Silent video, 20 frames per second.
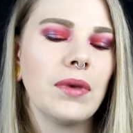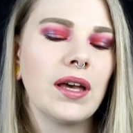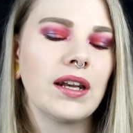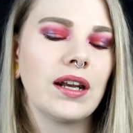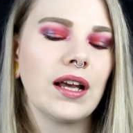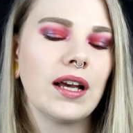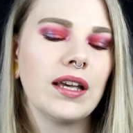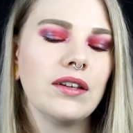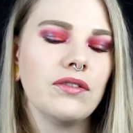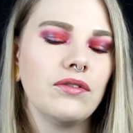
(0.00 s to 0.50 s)

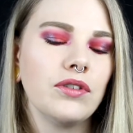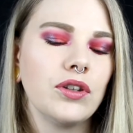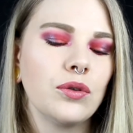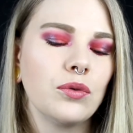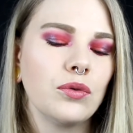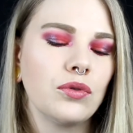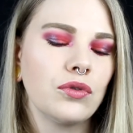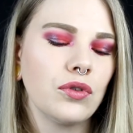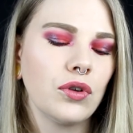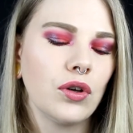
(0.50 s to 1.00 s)
and I have
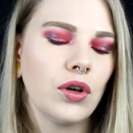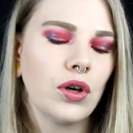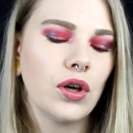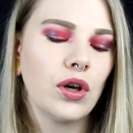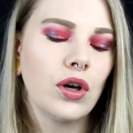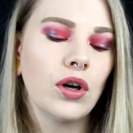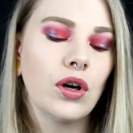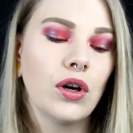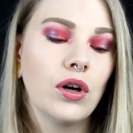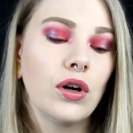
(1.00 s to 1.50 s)
used
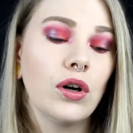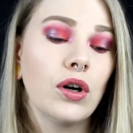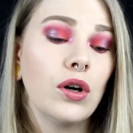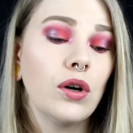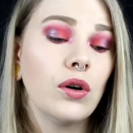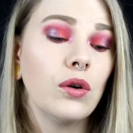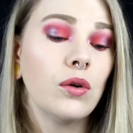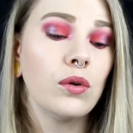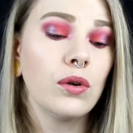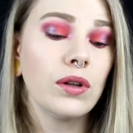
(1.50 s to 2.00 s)

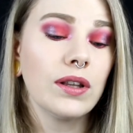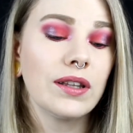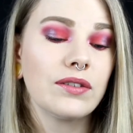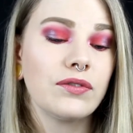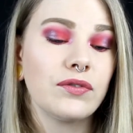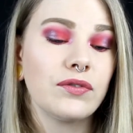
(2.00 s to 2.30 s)
all the